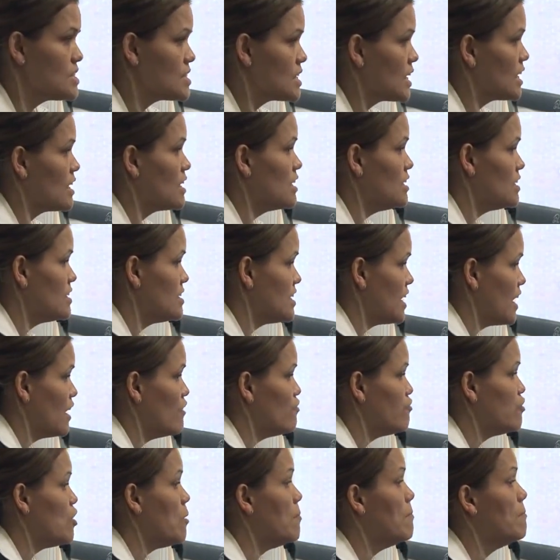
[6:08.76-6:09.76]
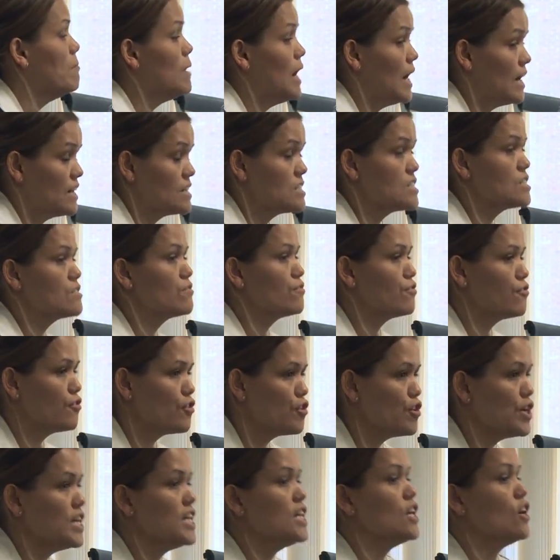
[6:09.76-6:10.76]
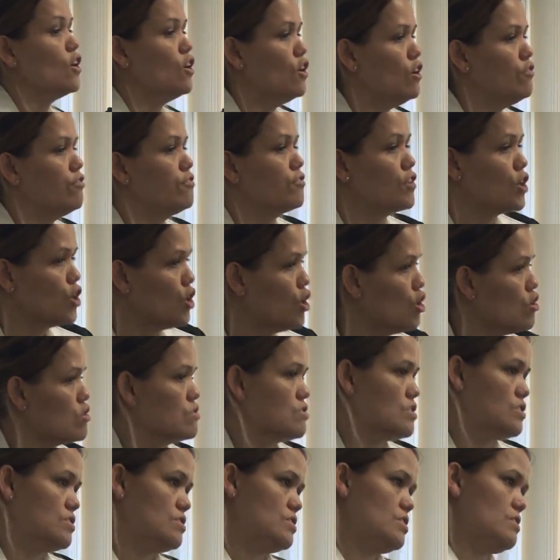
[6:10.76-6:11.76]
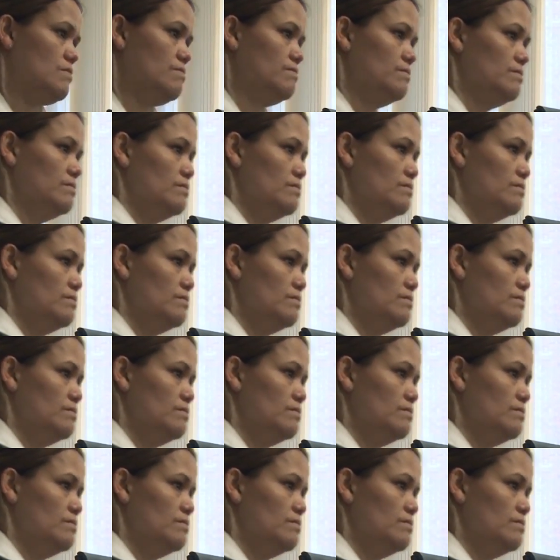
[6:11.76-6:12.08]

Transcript: single day for months, free of cost.